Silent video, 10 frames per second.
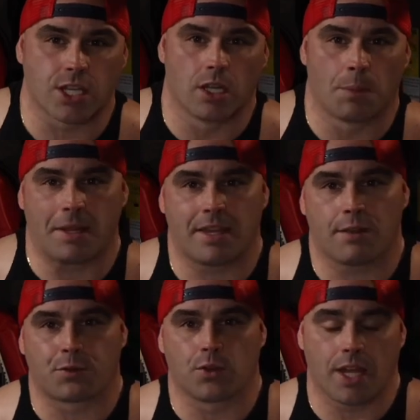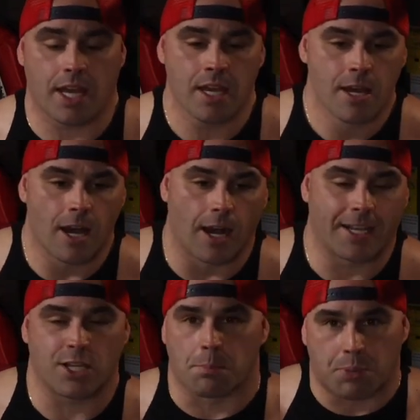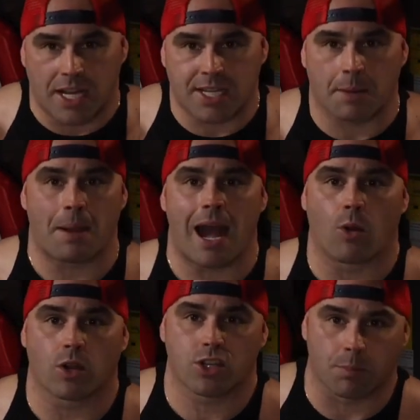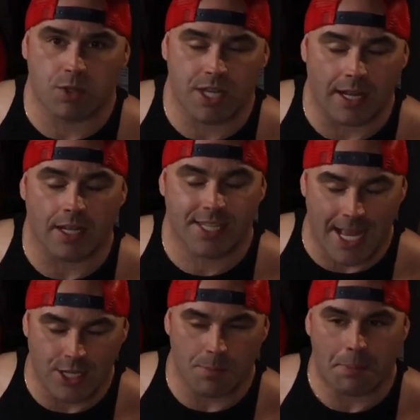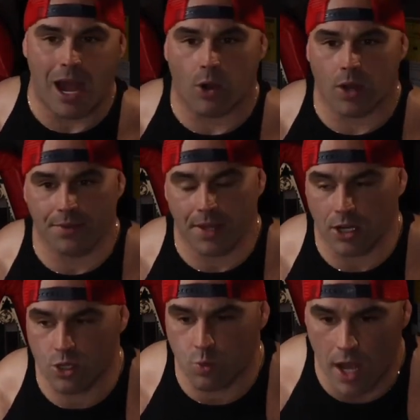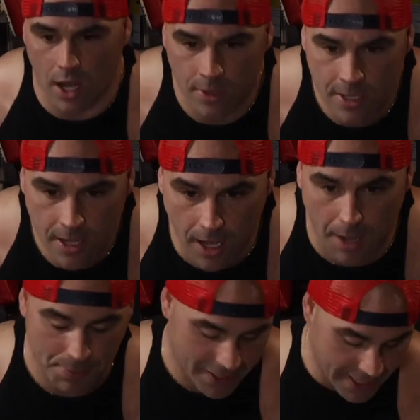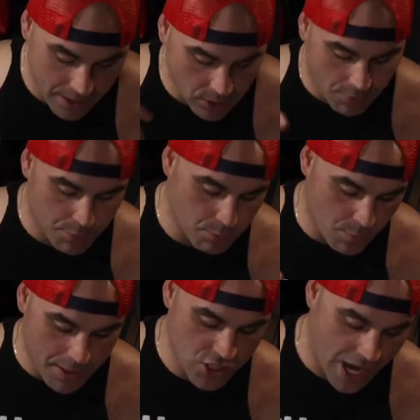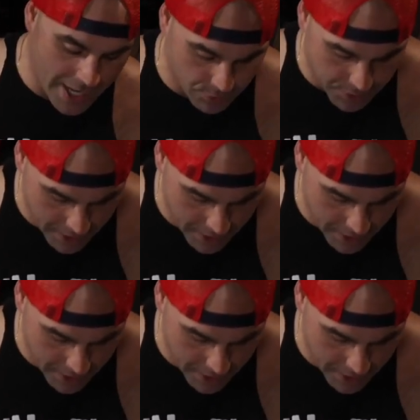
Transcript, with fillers: a little bit differently, uh, get some pressing power, some extension power in there as well. Uh, but again, I love the movement. Shout out